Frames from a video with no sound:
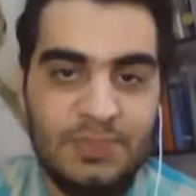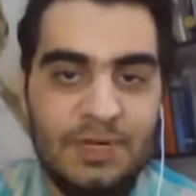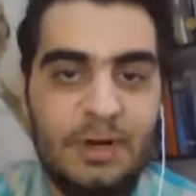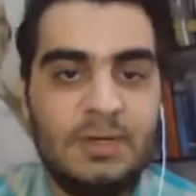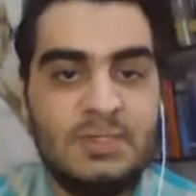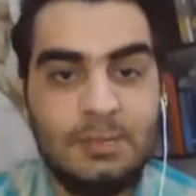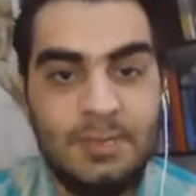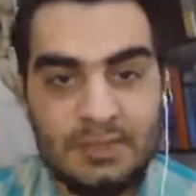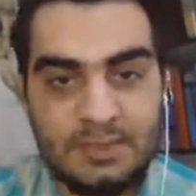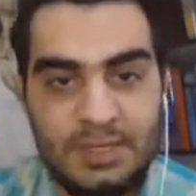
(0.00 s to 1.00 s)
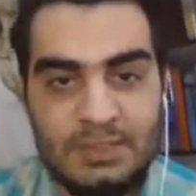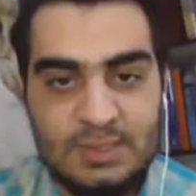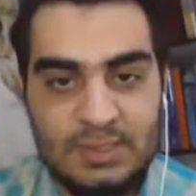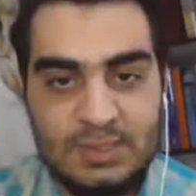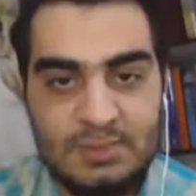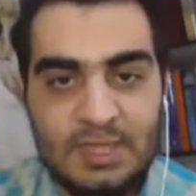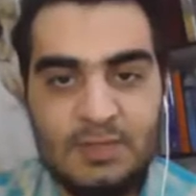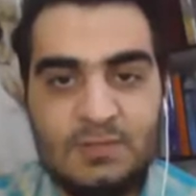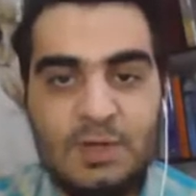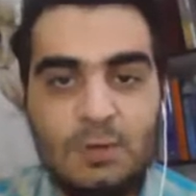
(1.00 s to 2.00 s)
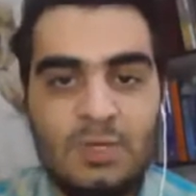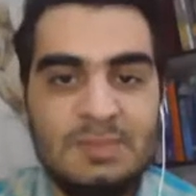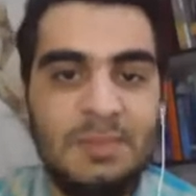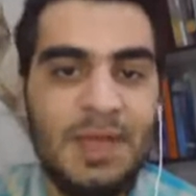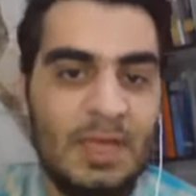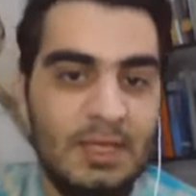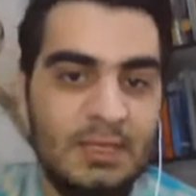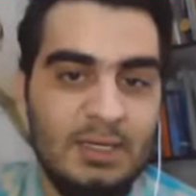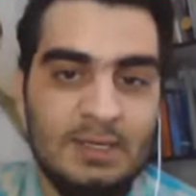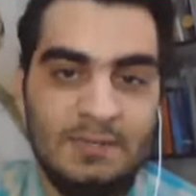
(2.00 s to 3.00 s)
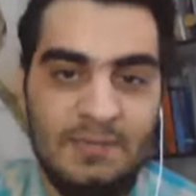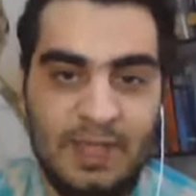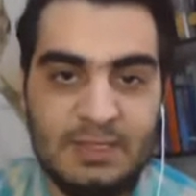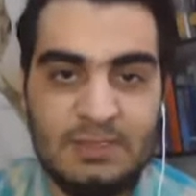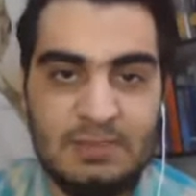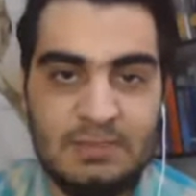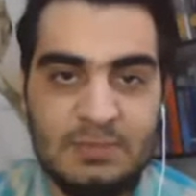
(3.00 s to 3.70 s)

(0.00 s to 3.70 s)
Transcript: There are some expenses that we always pay in advance.